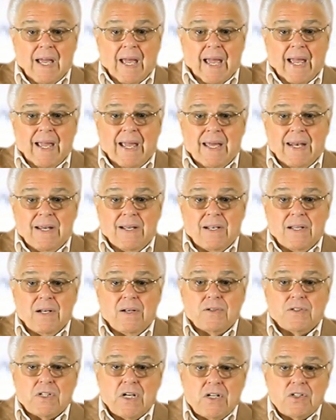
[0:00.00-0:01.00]
and a little
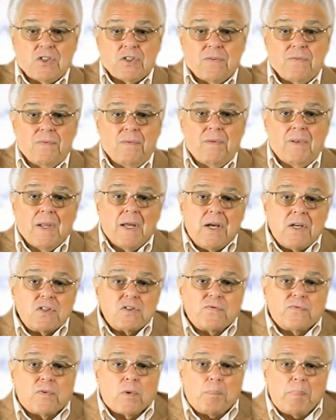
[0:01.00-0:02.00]
touch of
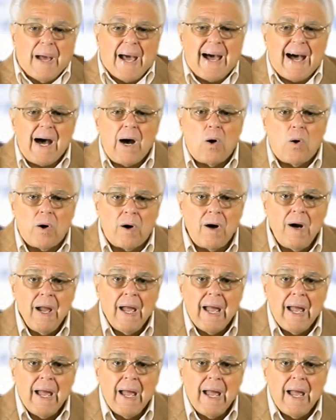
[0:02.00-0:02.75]
lust for power,